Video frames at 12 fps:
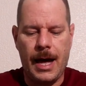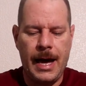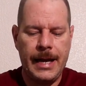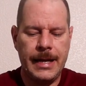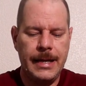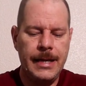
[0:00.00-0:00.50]

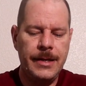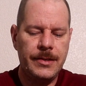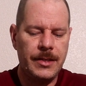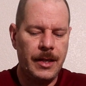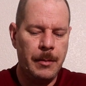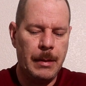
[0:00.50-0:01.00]
I can
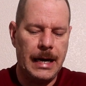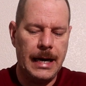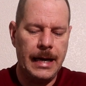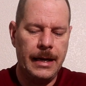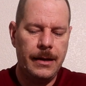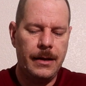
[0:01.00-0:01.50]
easily
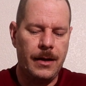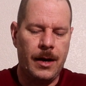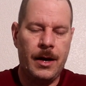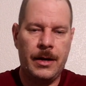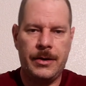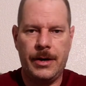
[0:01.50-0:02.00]
buy
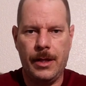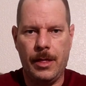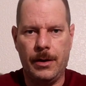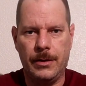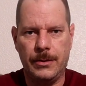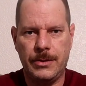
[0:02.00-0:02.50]
100 of
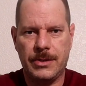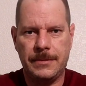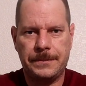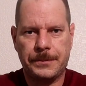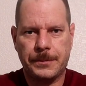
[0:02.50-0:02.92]
those.